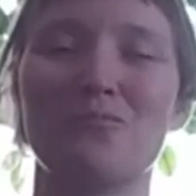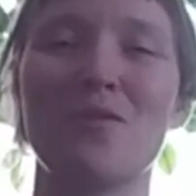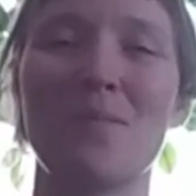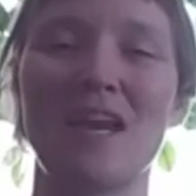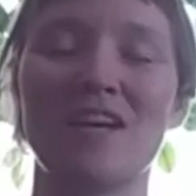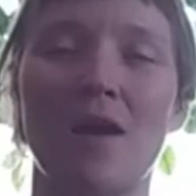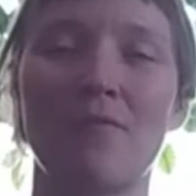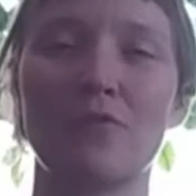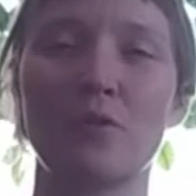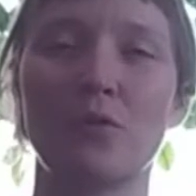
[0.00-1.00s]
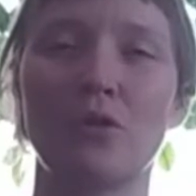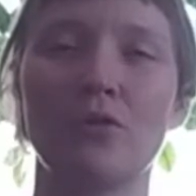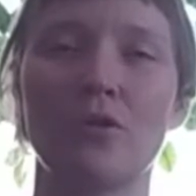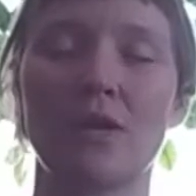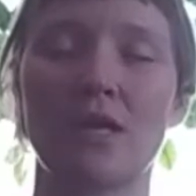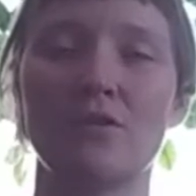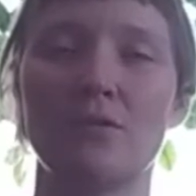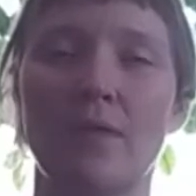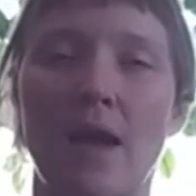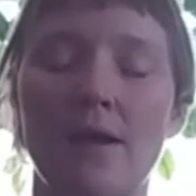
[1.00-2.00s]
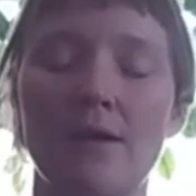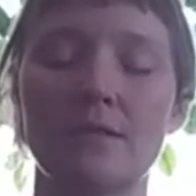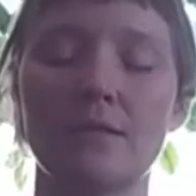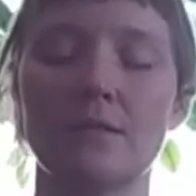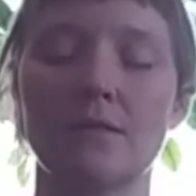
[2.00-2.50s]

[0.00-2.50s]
remain comfortable, you can do that.